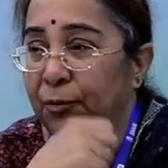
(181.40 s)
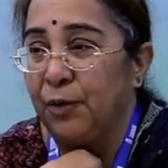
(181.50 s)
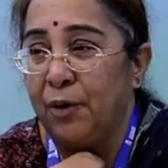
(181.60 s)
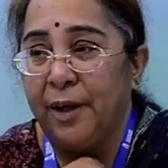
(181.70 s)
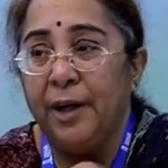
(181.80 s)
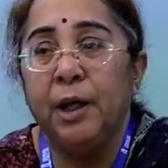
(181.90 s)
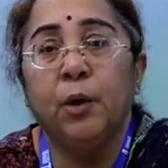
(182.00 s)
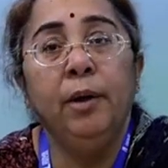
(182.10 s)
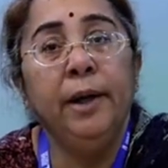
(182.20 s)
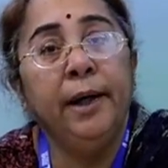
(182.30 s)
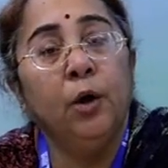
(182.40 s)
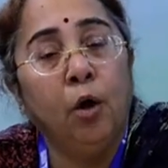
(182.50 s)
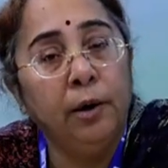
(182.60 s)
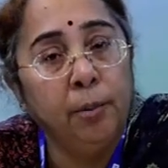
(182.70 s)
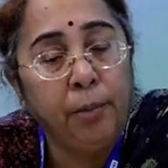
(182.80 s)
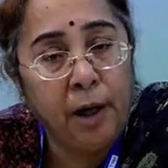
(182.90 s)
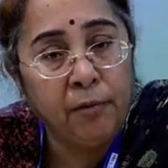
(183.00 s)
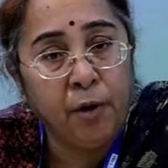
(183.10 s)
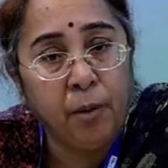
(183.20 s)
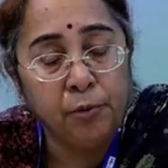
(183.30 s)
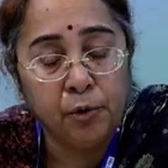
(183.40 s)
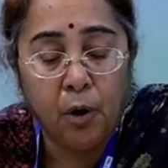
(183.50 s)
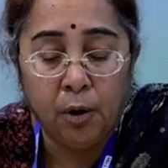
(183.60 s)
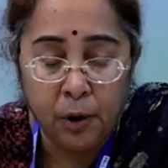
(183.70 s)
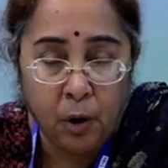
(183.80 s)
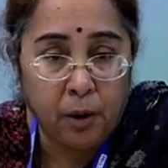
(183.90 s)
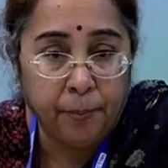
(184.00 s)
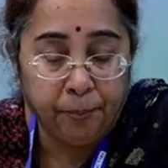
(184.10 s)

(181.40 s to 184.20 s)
sorry equally in all the platforms or not.